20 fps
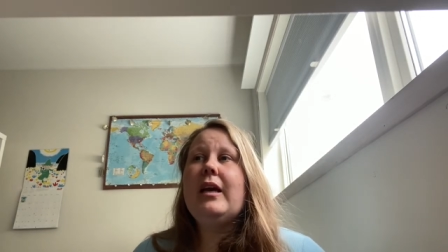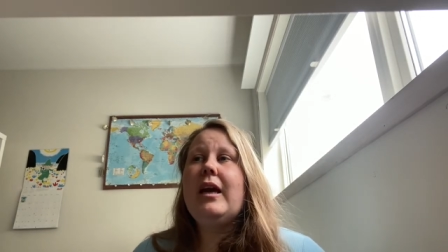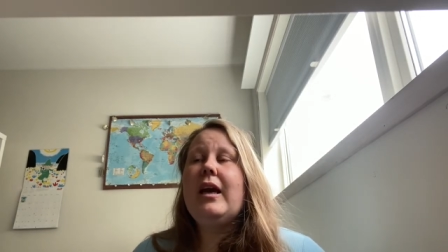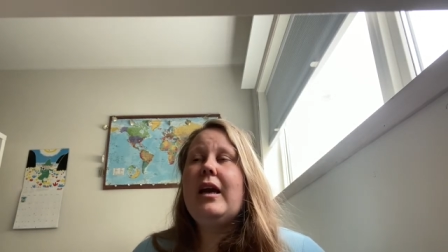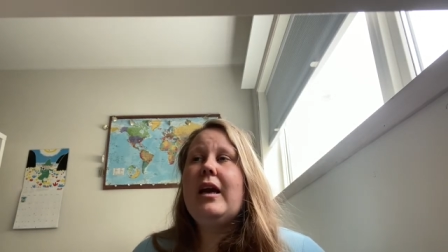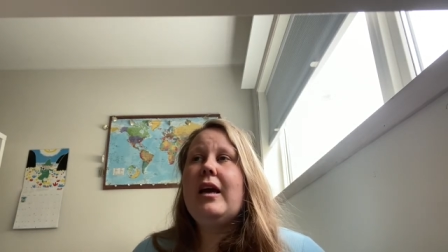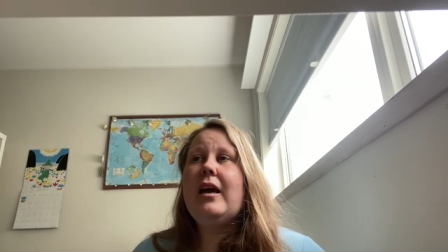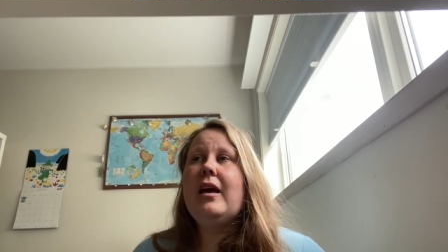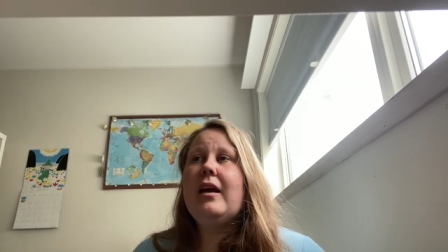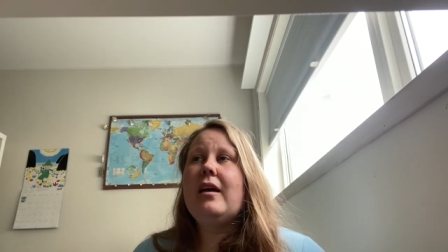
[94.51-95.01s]

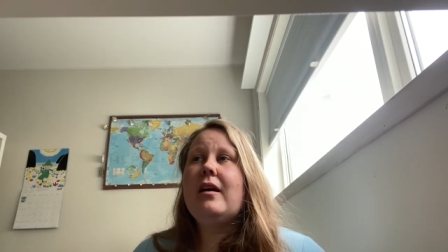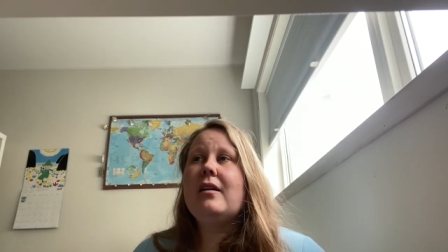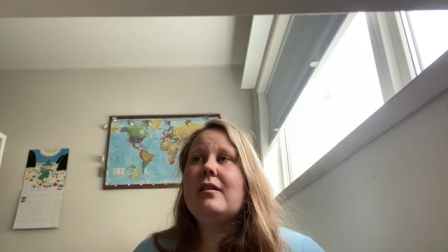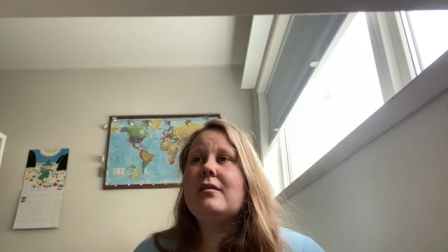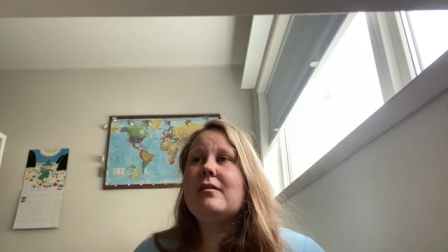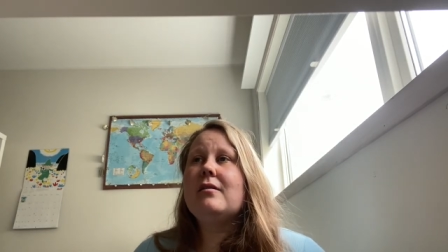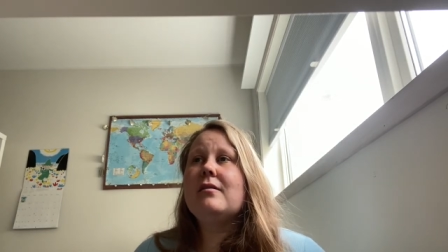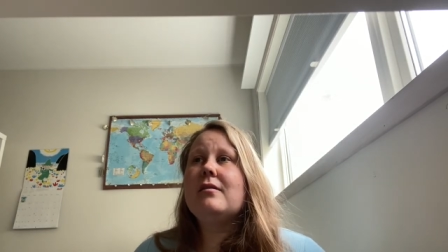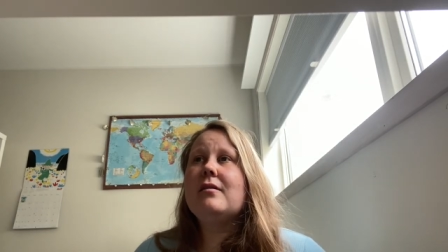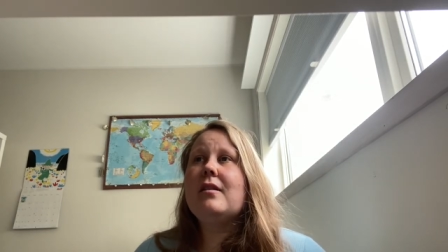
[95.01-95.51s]

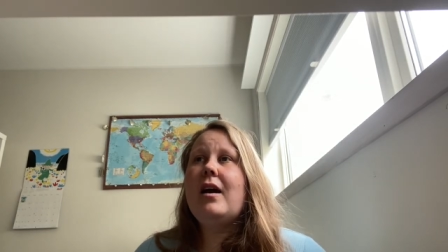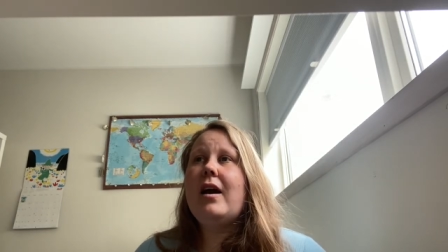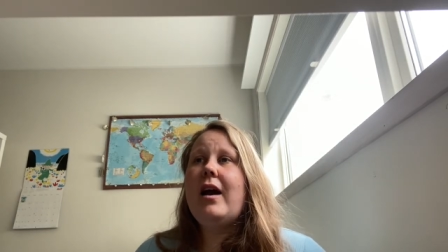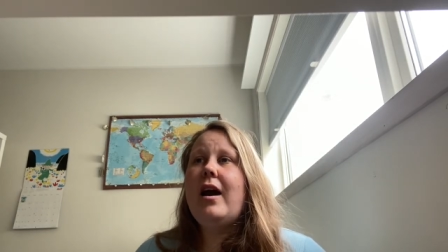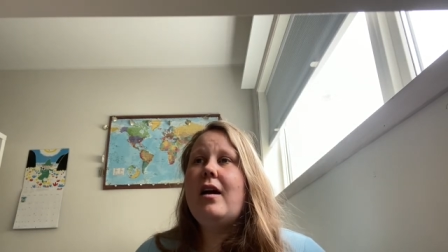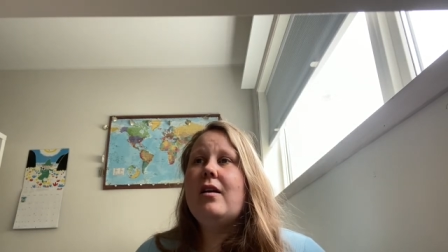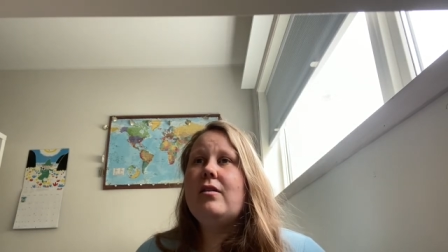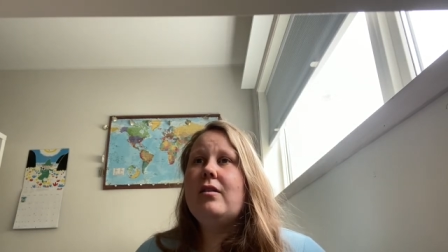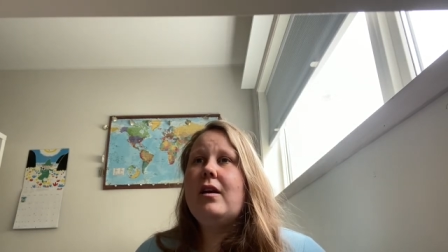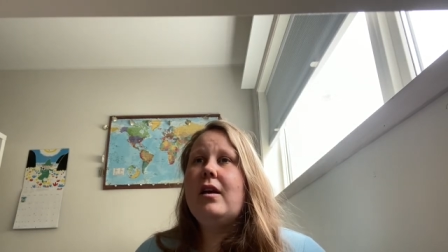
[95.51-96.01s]
and I
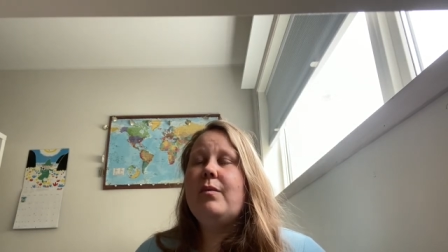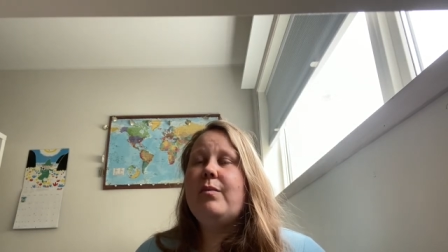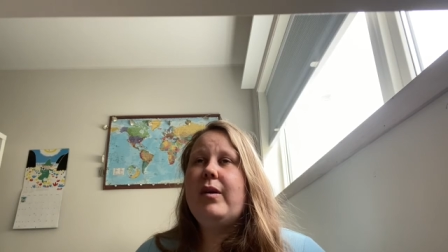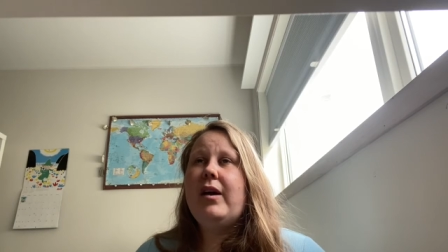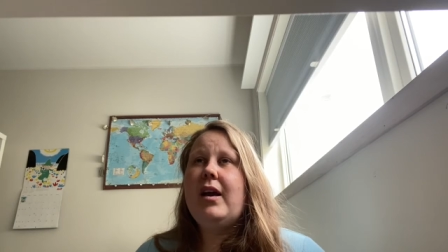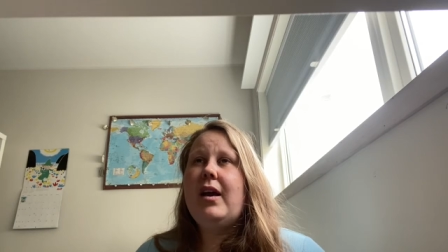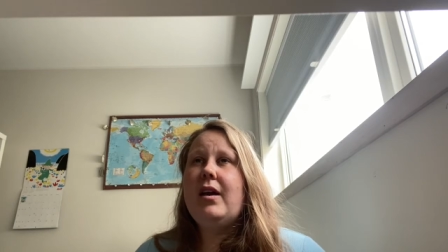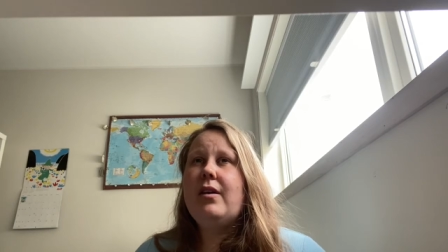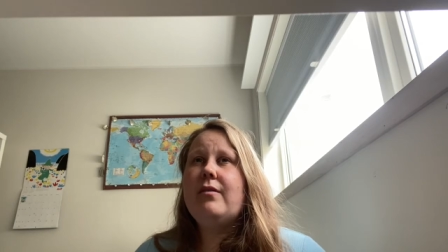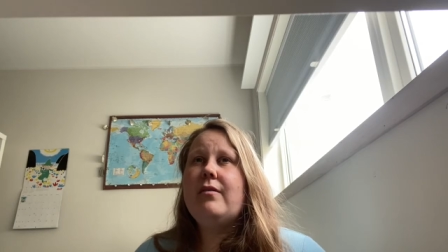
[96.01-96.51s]
had to get my
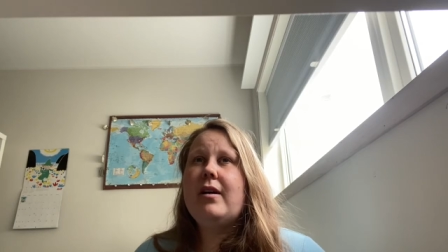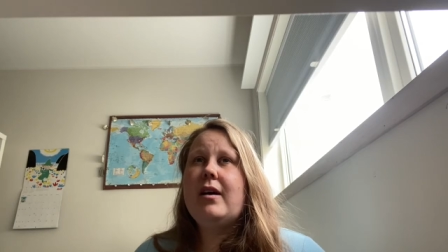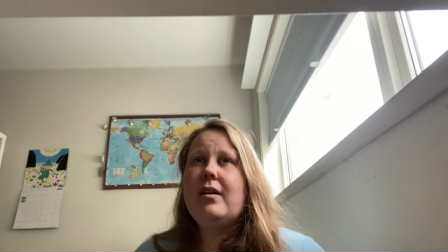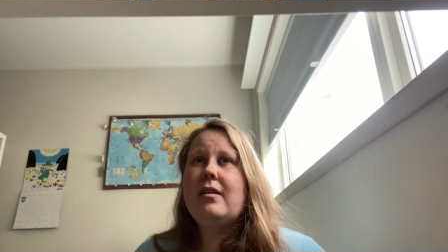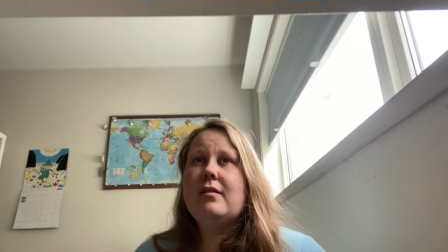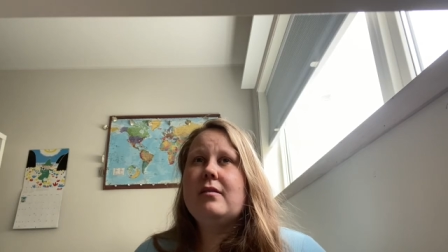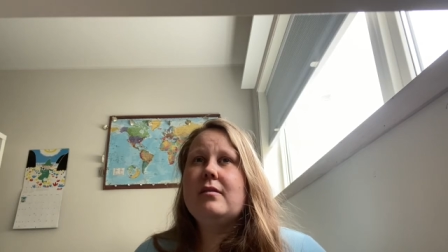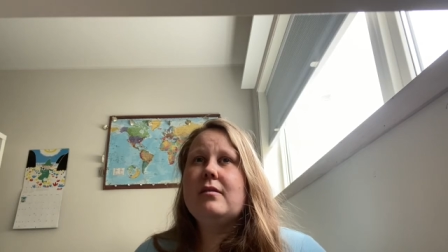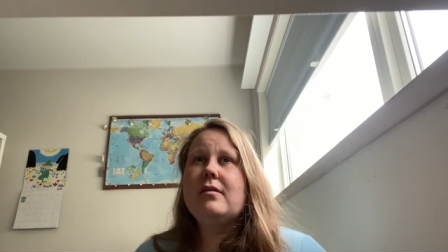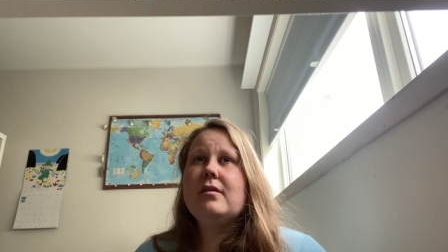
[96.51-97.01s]
head
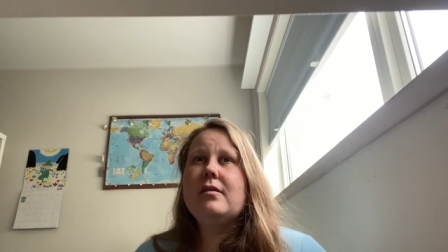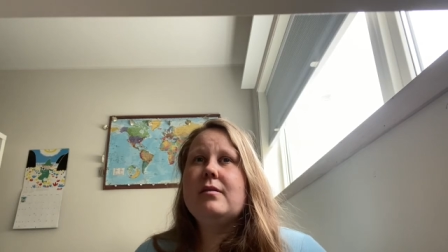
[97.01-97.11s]
around